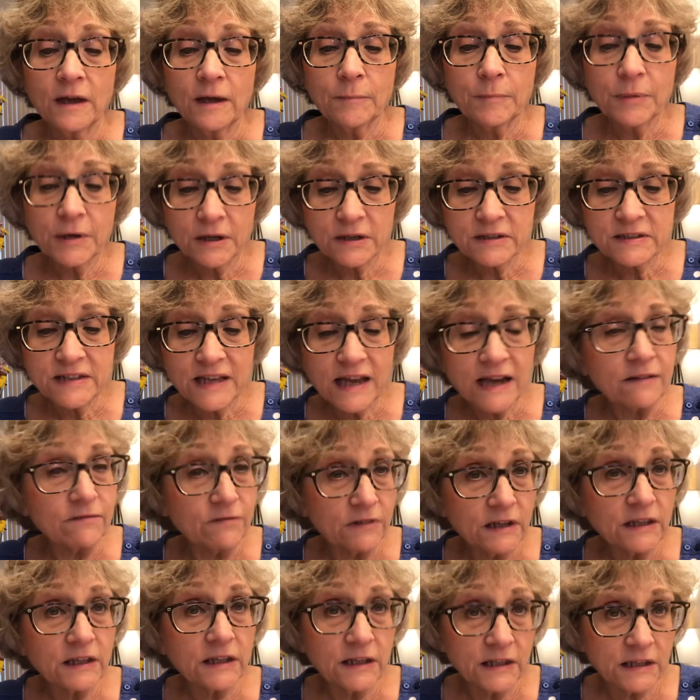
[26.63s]
because that
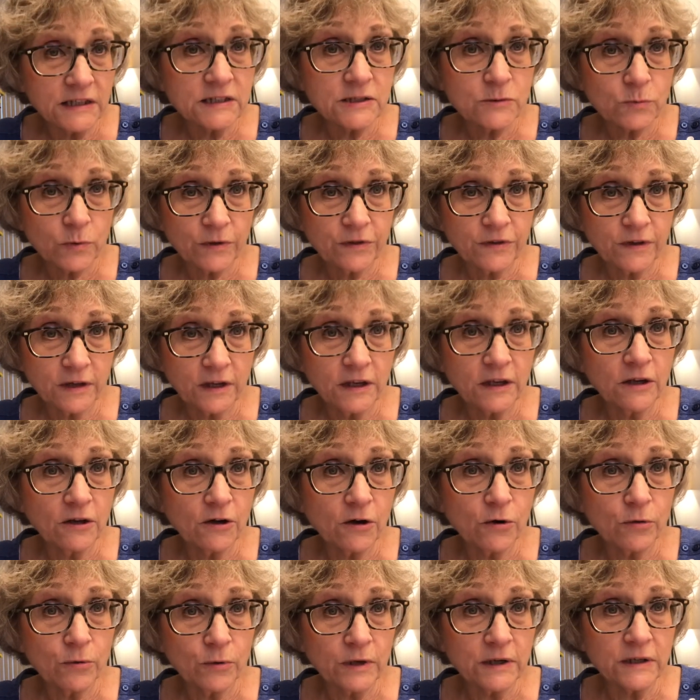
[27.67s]
really is what the
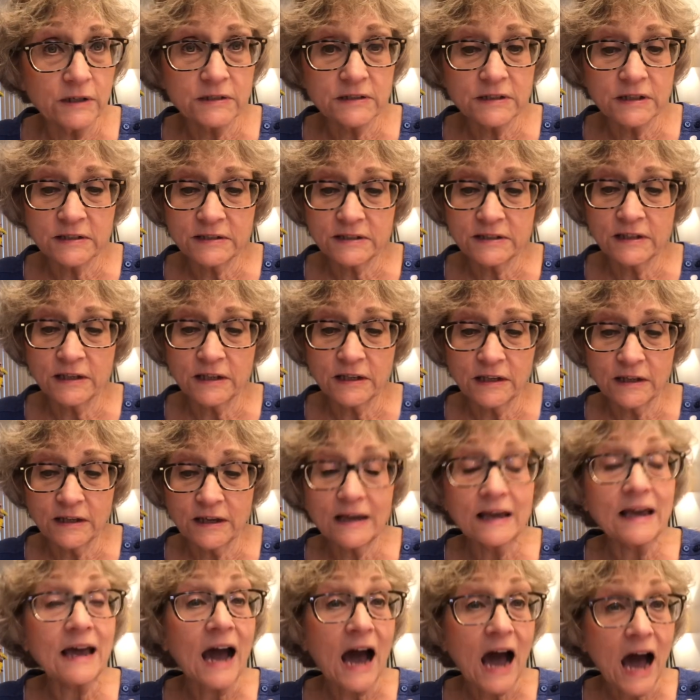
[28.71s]
ego is. It's the
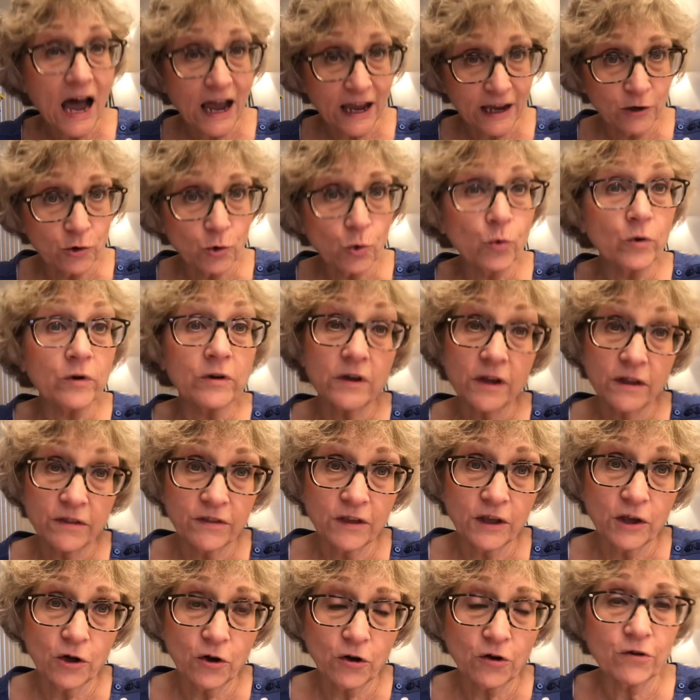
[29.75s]
guide on
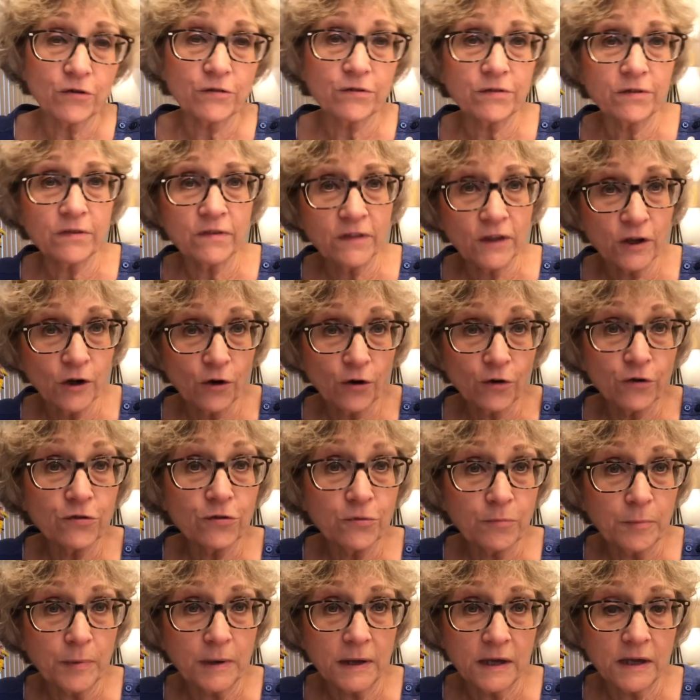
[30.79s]
the earth, the earth
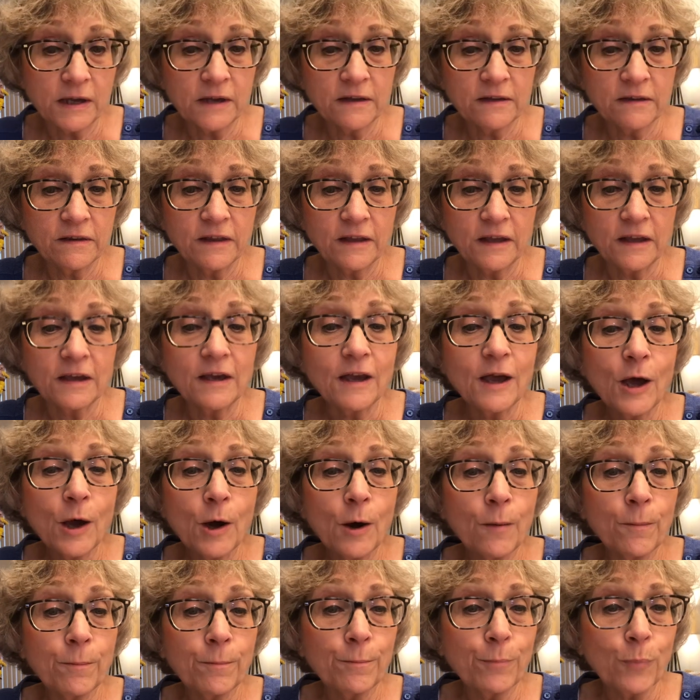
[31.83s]
being the
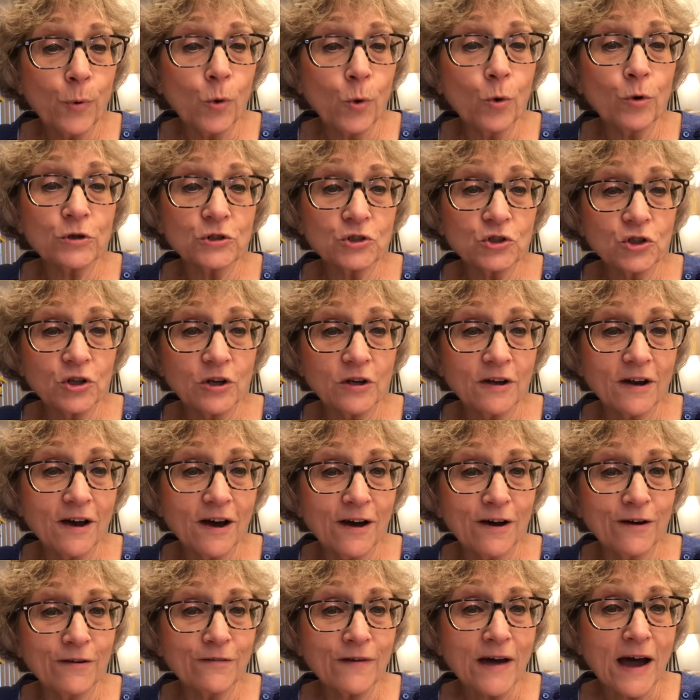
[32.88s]
portion
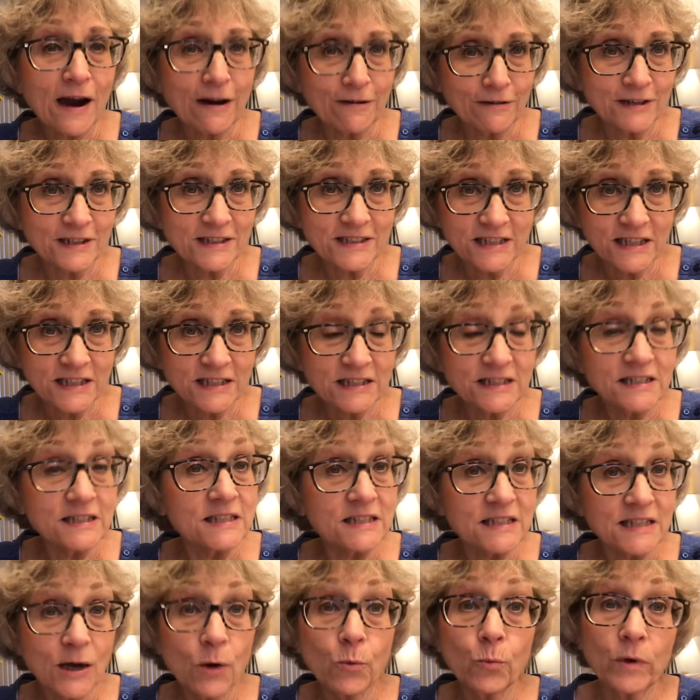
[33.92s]
of our existence
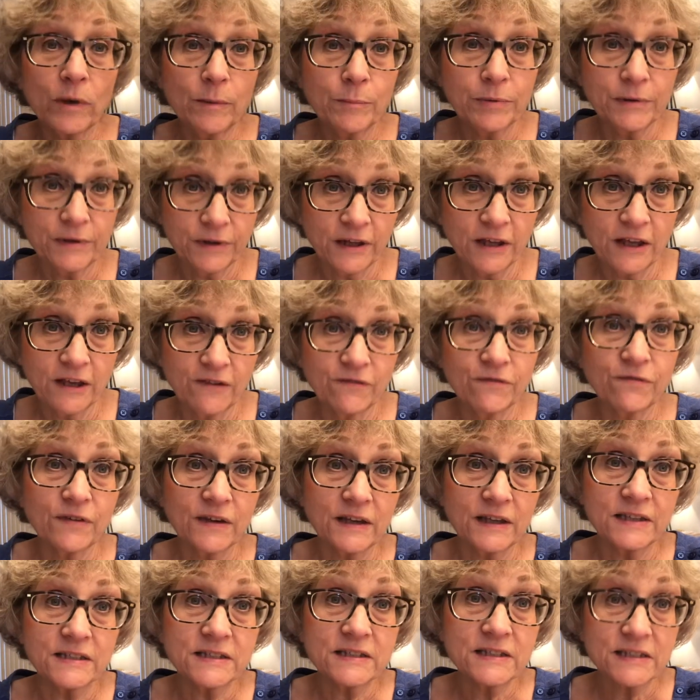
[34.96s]
that we believe
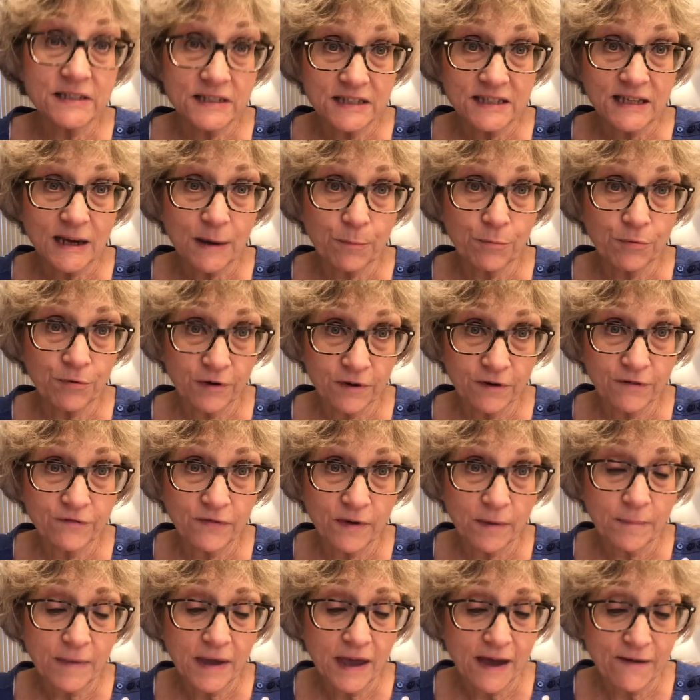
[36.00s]
is separate
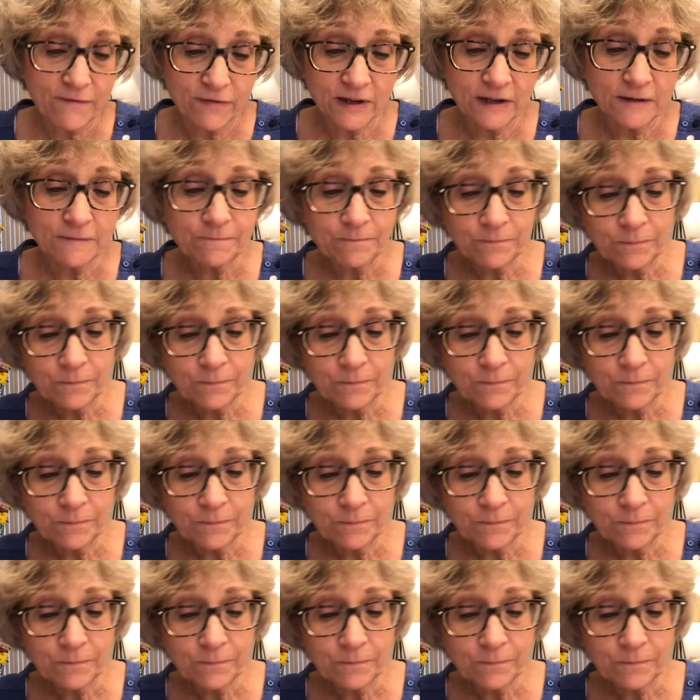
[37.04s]
from heaven.